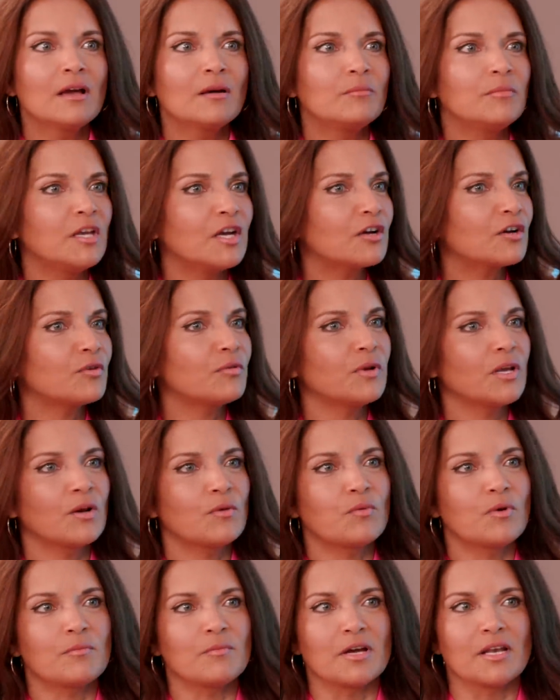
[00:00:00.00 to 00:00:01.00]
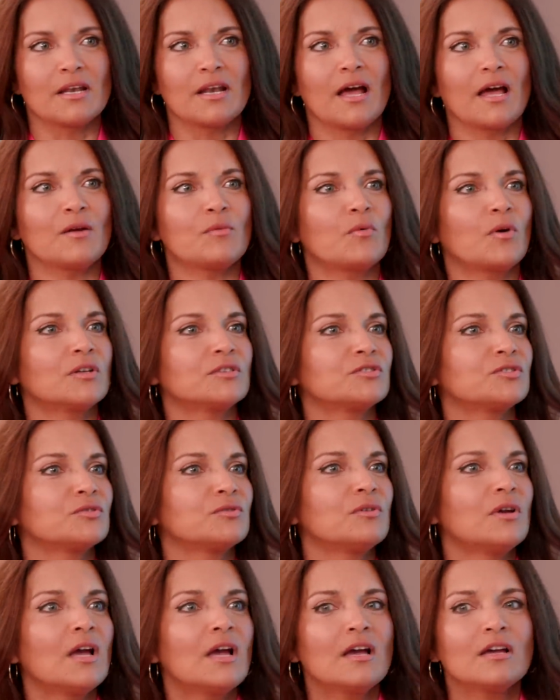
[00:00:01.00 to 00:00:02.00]
be a career woman i want
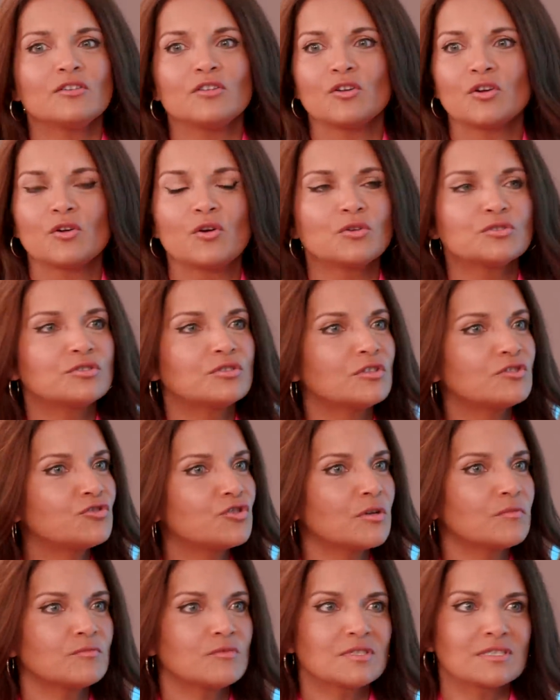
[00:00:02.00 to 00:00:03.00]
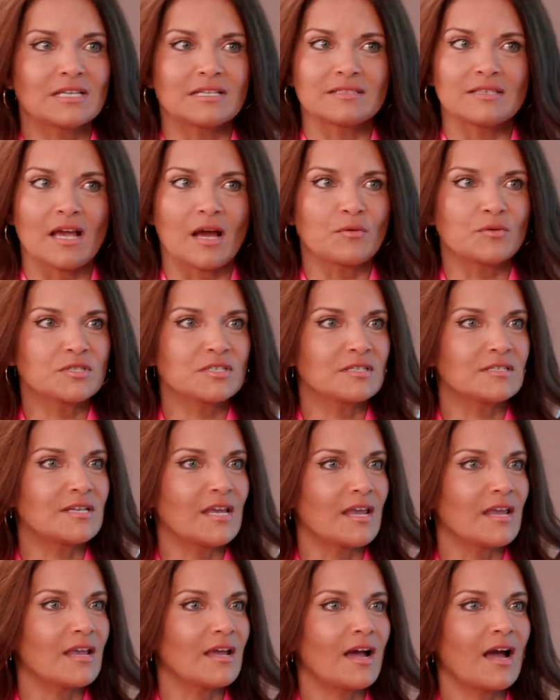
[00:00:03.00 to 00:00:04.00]
to you know go to the gym 6 hours a
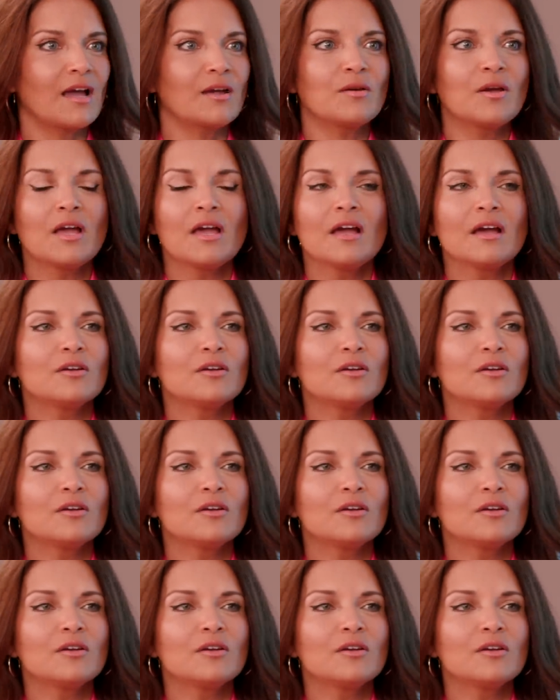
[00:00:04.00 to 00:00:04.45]
day i